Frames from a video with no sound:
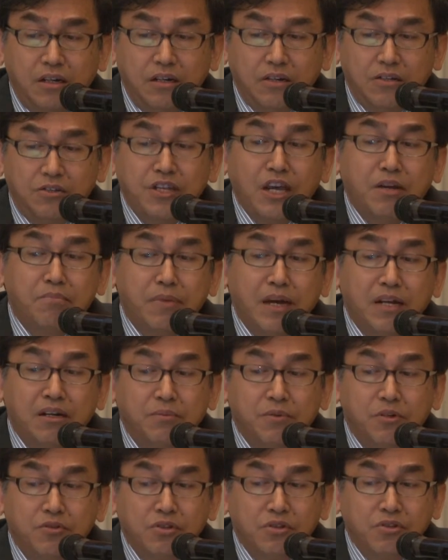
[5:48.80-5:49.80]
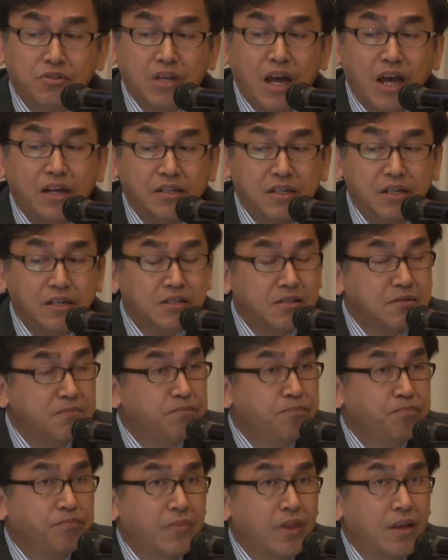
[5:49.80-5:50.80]
segment of the societies.
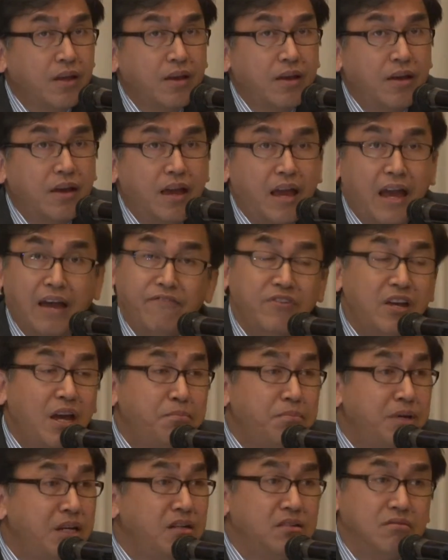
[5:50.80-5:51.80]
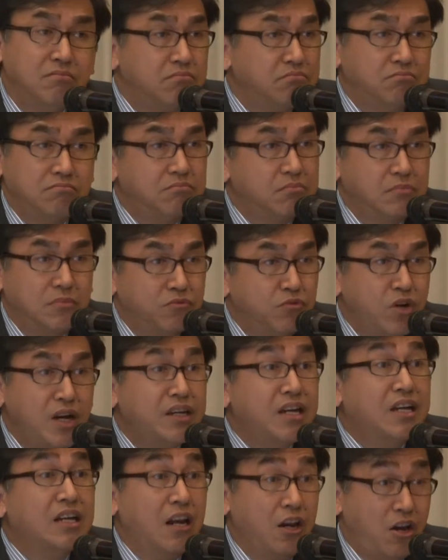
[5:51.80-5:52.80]
And we have been
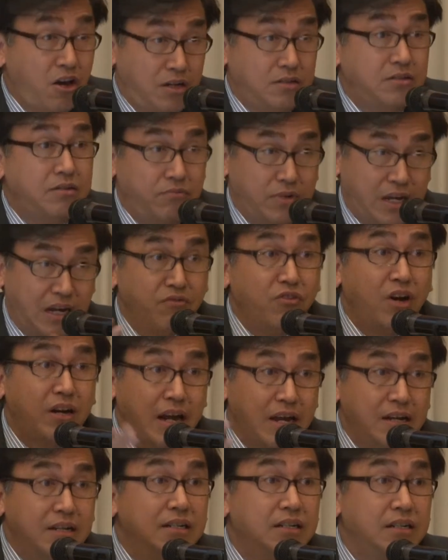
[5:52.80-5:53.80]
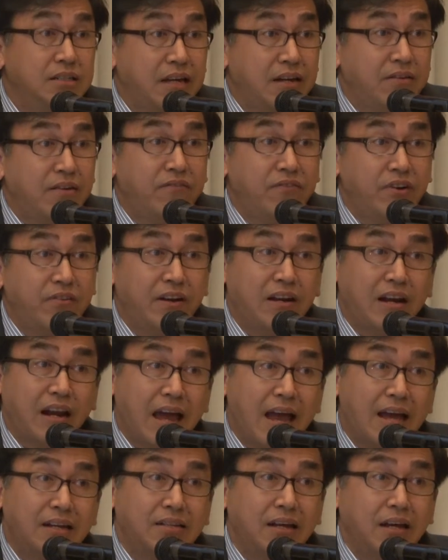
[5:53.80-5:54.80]
working a lot. And what I heard, that I'm very
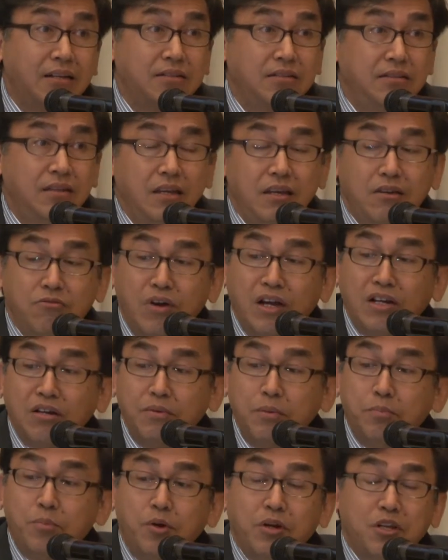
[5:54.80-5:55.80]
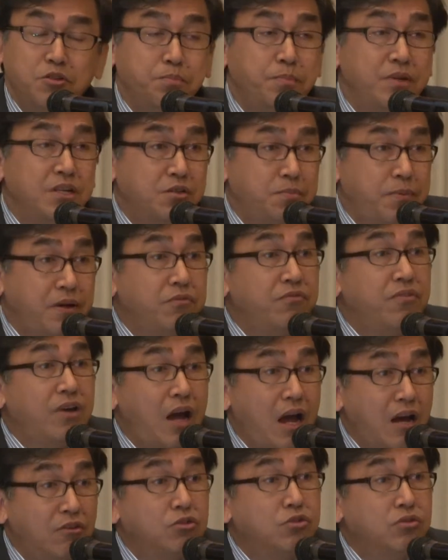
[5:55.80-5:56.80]
glad that one of the policies,
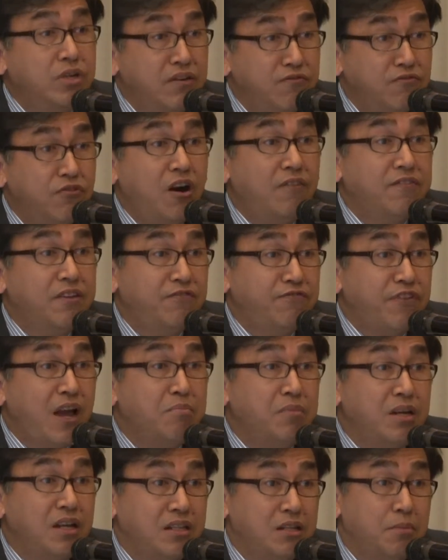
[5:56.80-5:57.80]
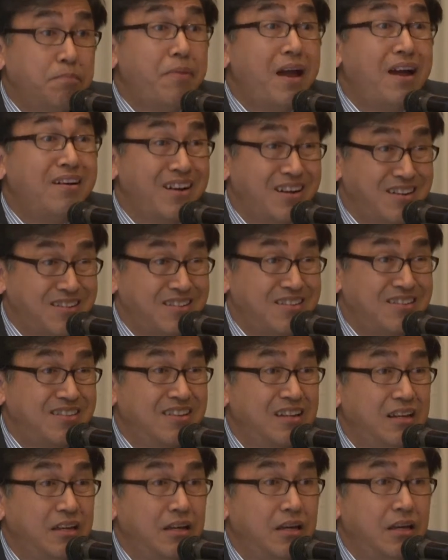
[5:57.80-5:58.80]
how to involve the family, the parents,
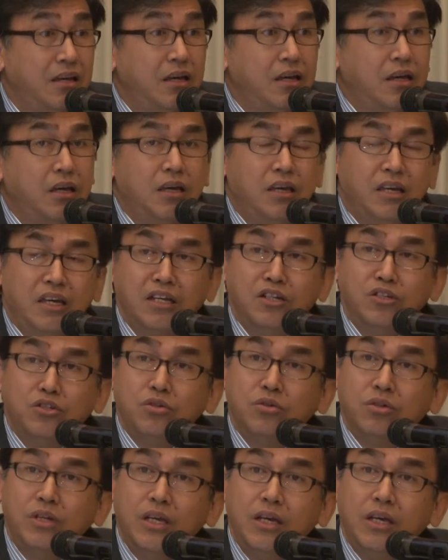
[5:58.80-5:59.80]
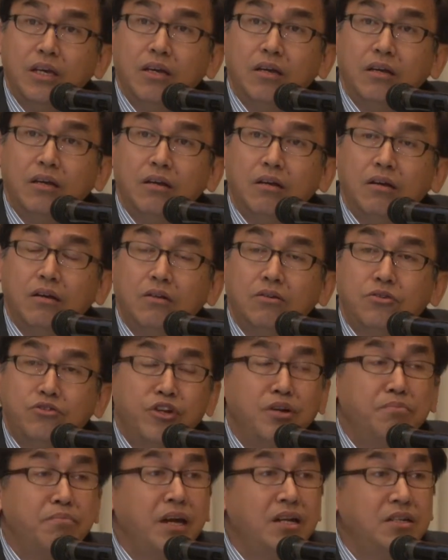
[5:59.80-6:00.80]
into the
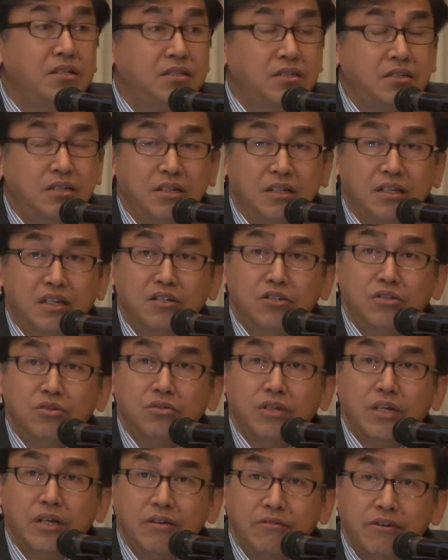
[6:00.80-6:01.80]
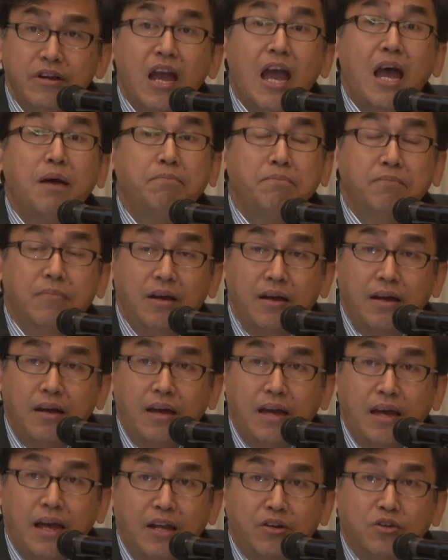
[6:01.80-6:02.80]
treatment, into the rehab,
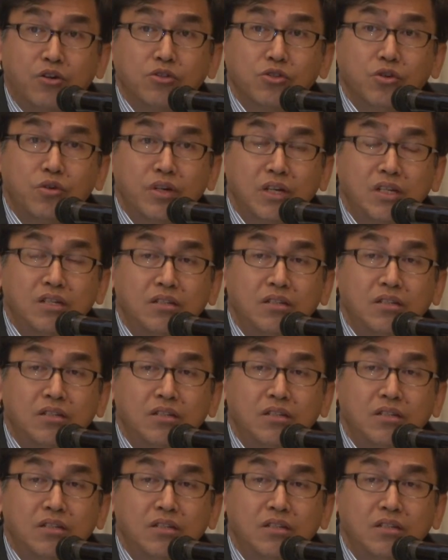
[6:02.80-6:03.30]
and also